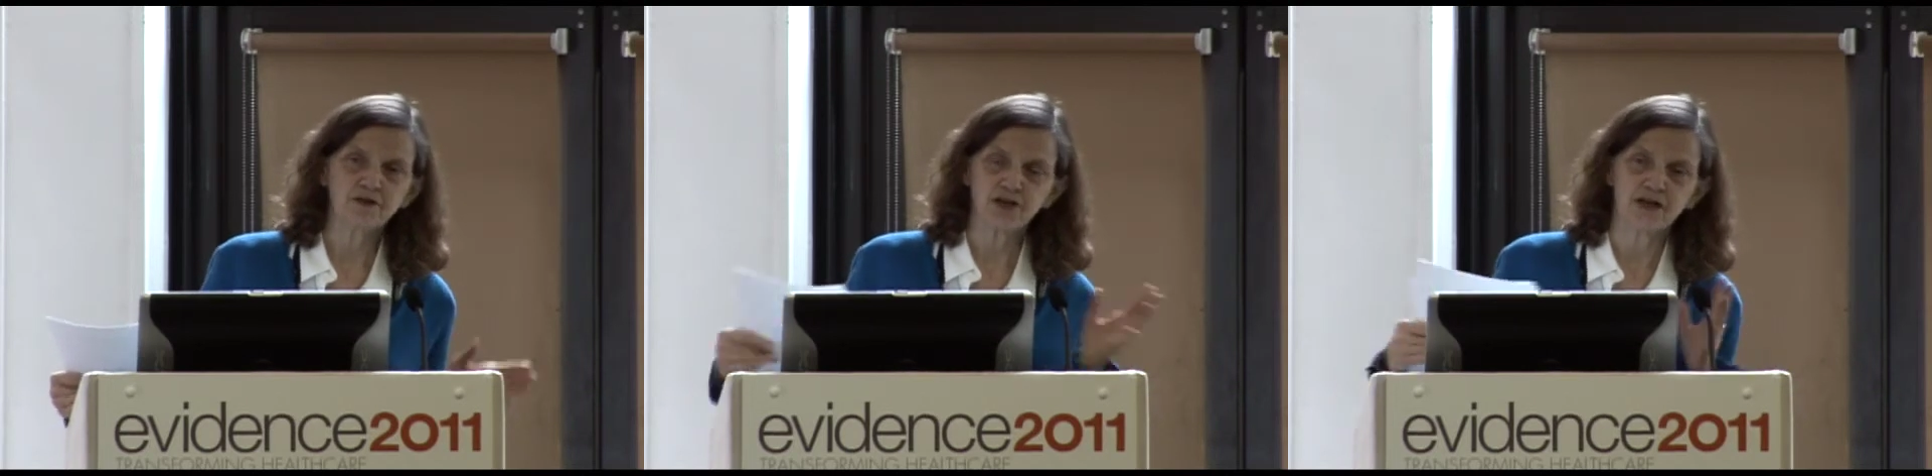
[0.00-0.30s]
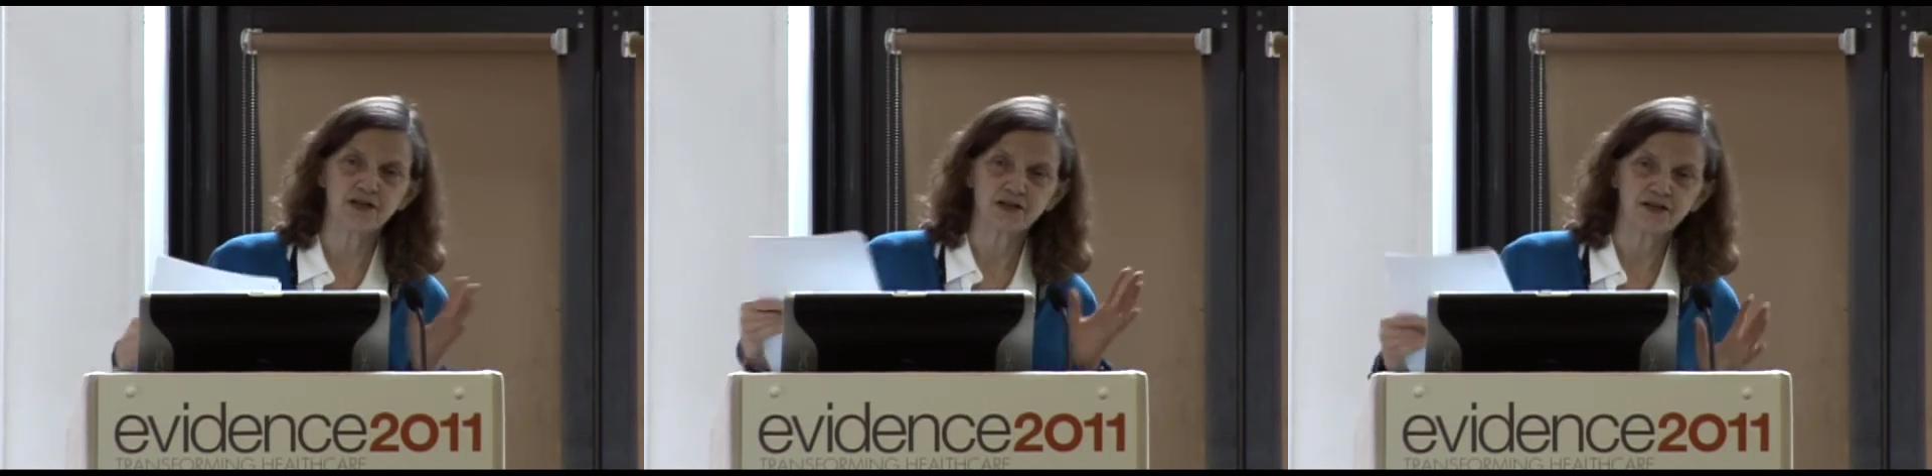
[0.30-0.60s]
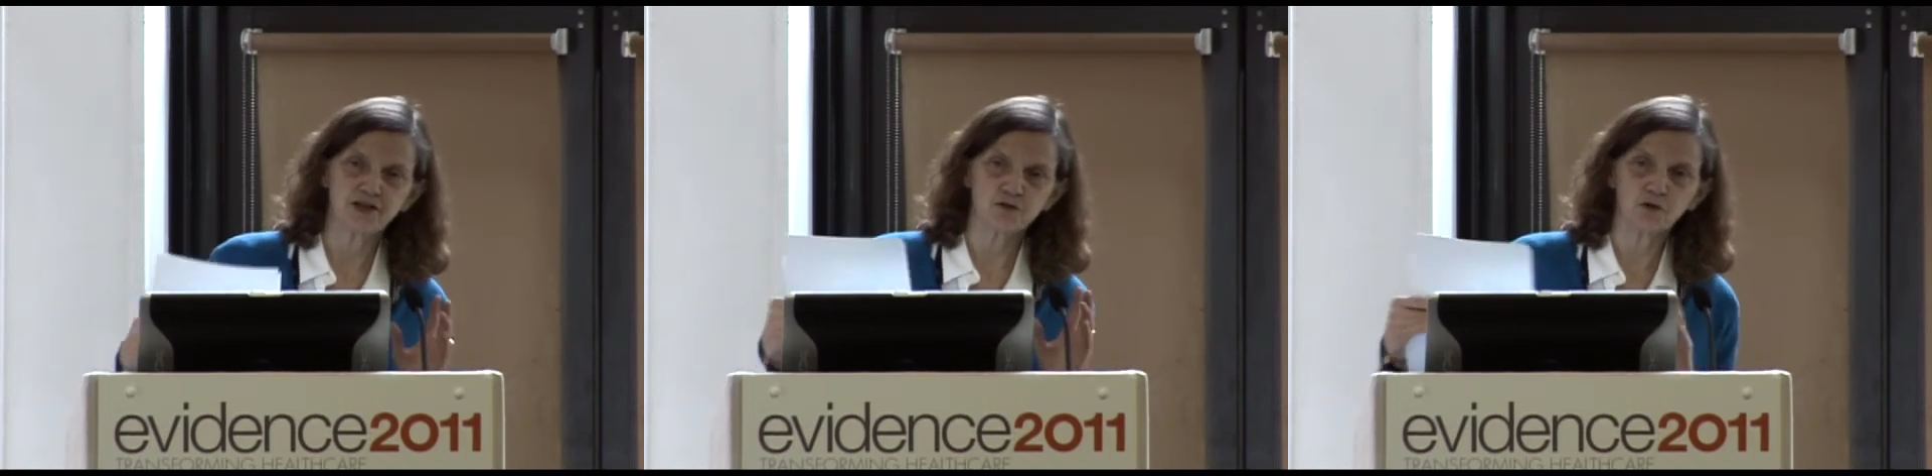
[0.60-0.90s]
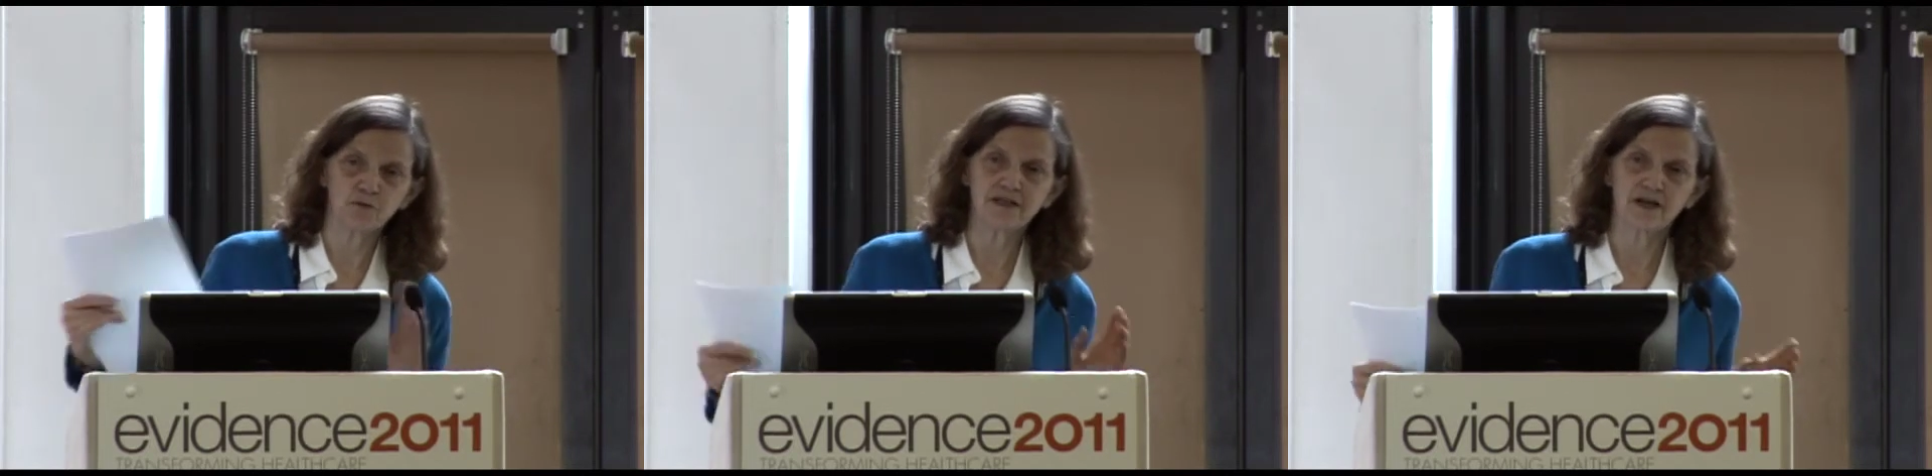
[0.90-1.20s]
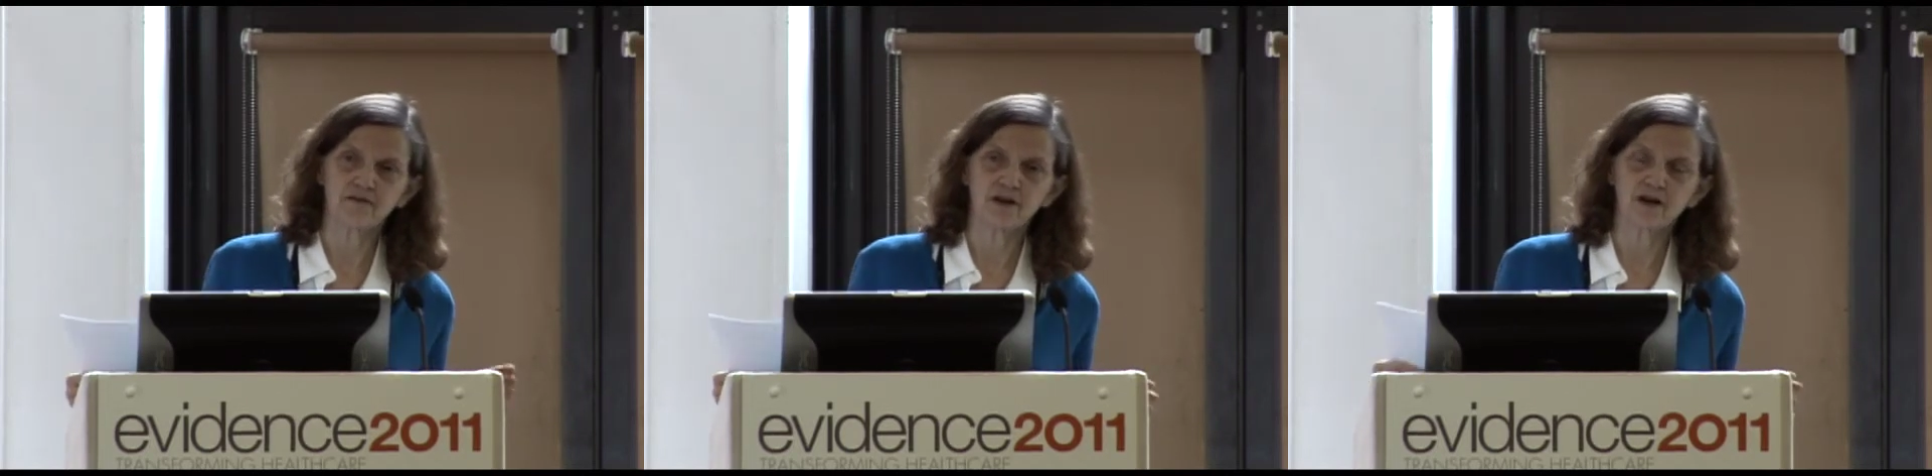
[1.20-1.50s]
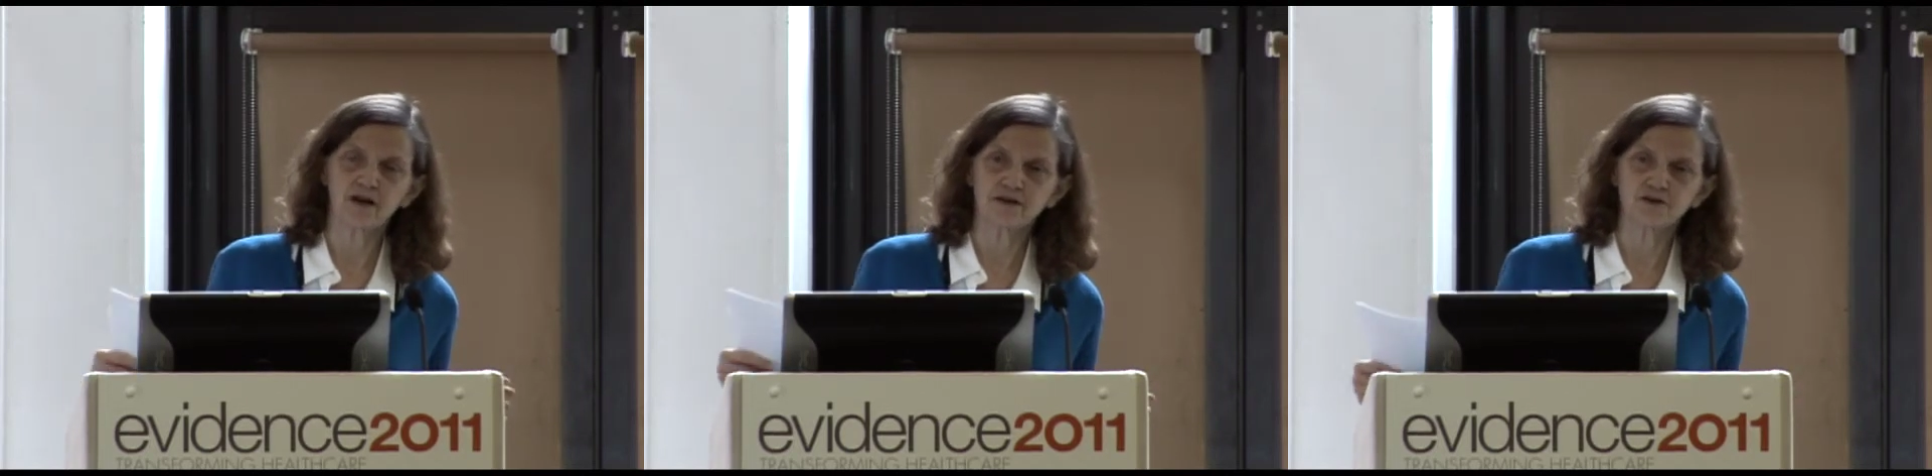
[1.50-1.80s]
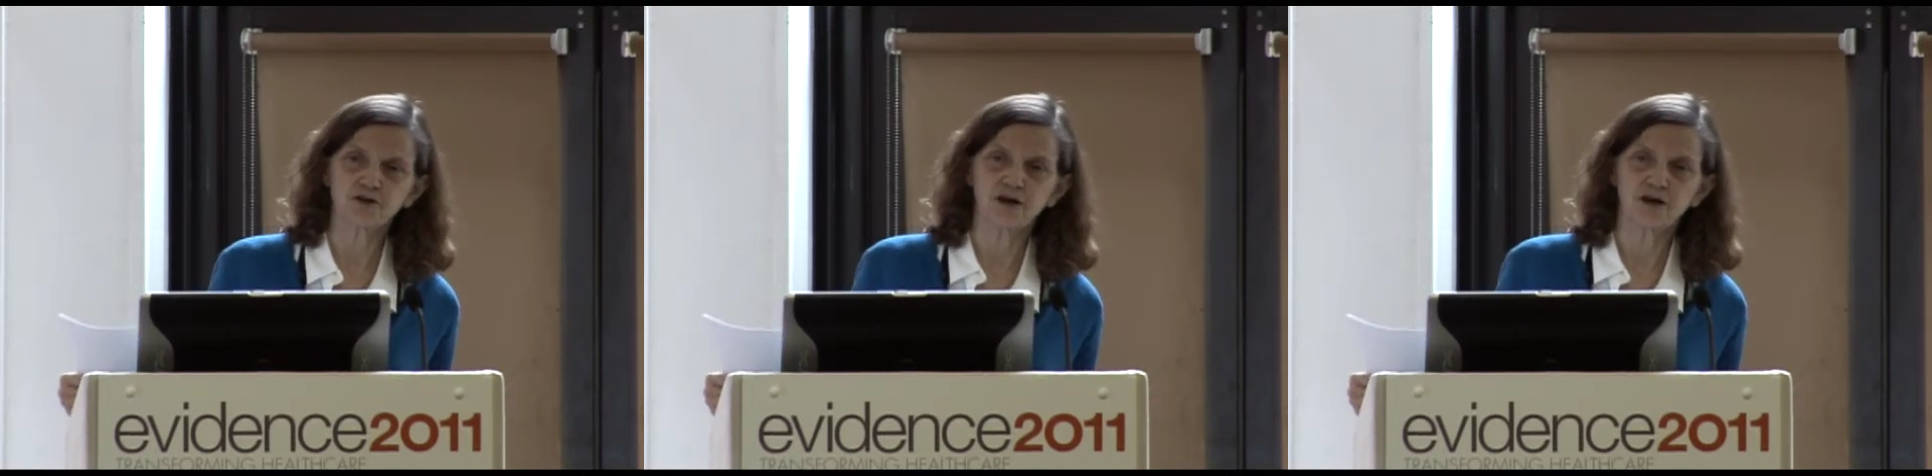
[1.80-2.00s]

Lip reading: changing things all the way down the line and